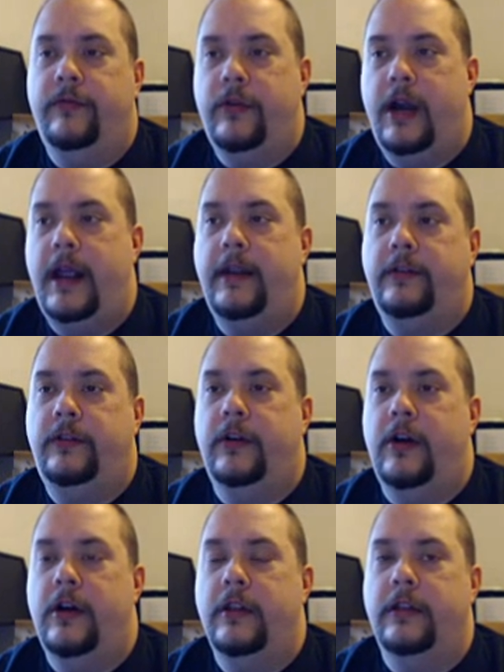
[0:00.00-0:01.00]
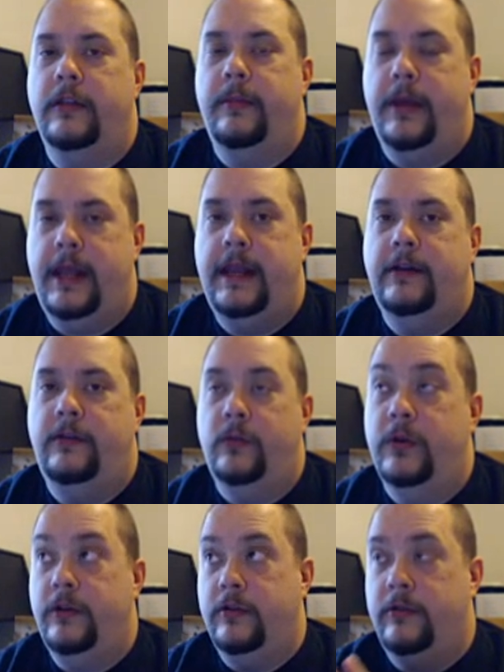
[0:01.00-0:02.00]
refresh on the
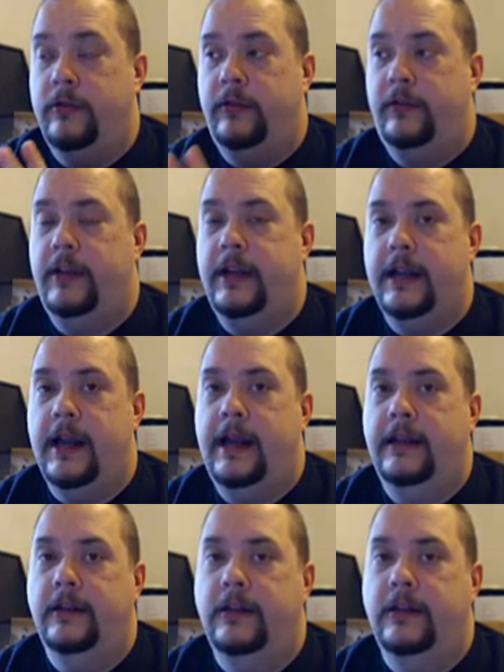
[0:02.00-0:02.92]
page when you're just sitting